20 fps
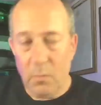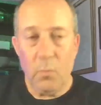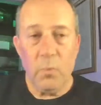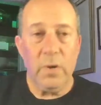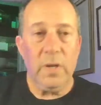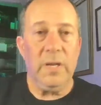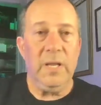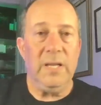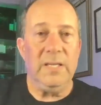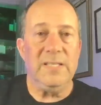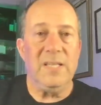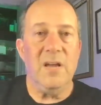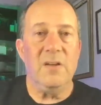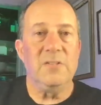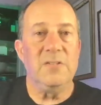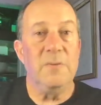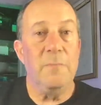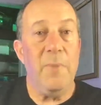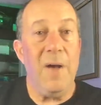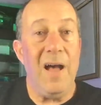We're going to get down
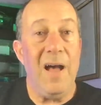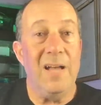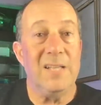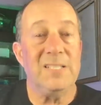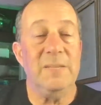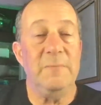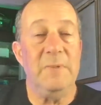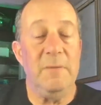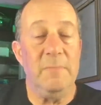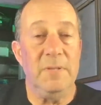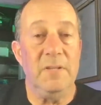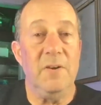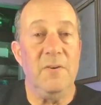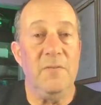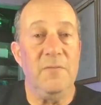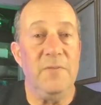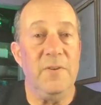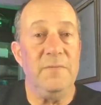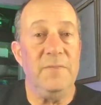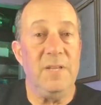to possibly below
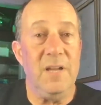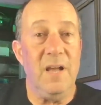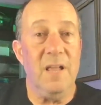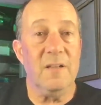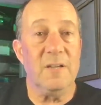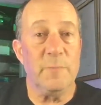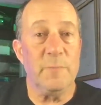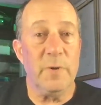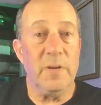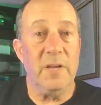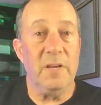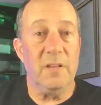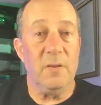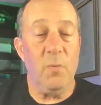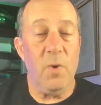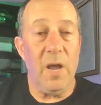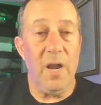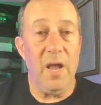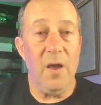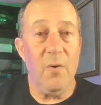$50 per
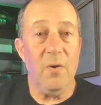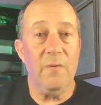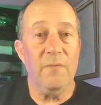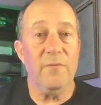kilowatt hour